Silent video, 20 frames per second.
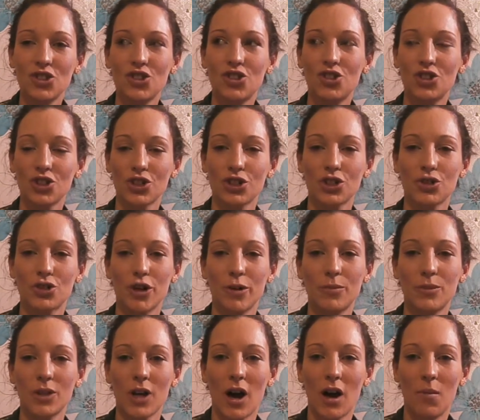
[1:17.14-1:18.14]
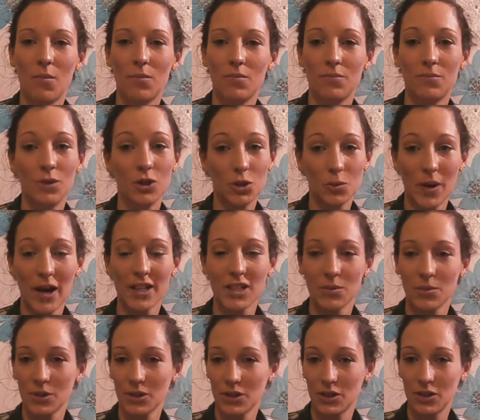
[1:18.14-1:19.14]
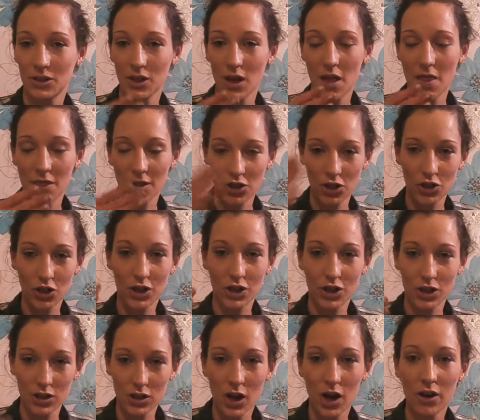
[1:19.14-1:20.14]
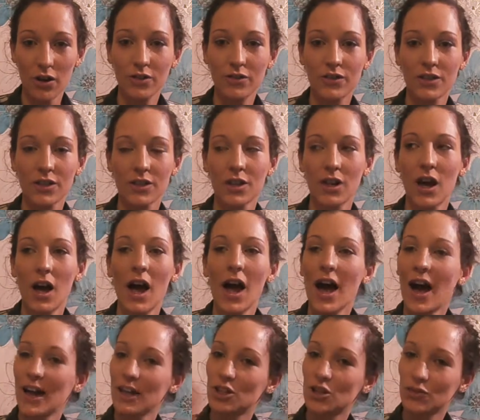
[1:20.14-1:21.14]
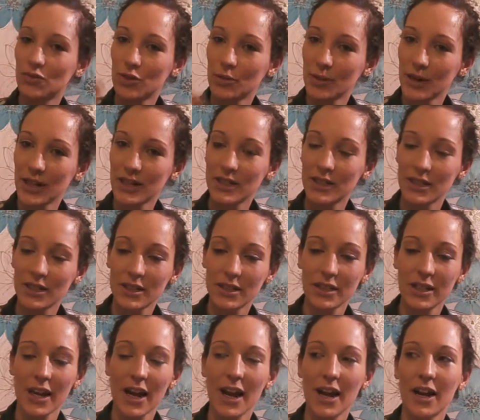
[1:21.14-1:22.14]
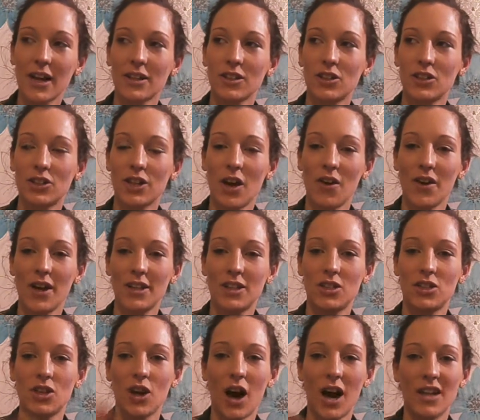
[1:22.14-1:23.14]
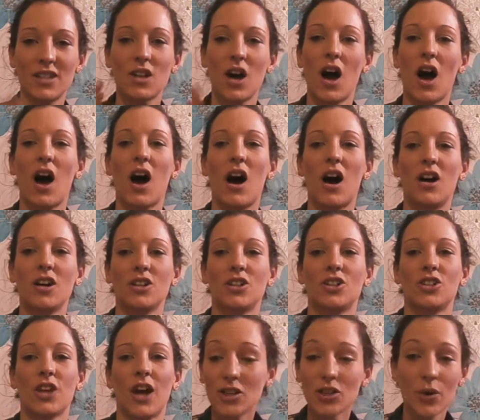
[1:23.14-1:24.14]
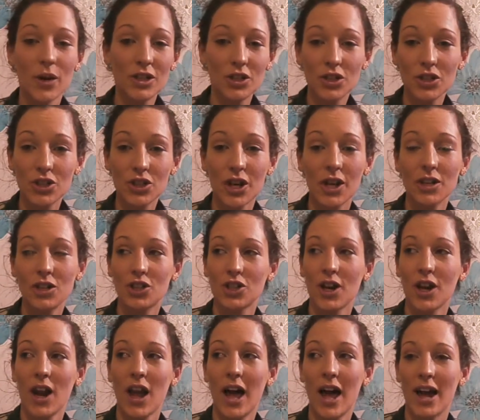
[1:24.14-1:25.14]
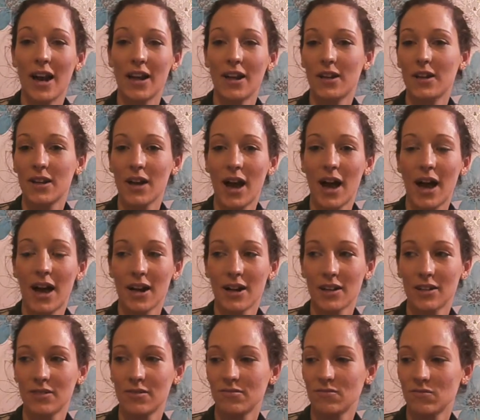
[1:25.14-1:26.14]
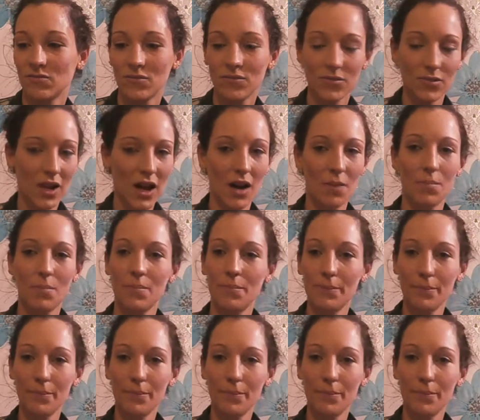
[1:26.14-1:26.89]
sugar scrubs are much better because the sugar dissolves as you rub it into your skin, so it's not as harsh. So I just searched online and there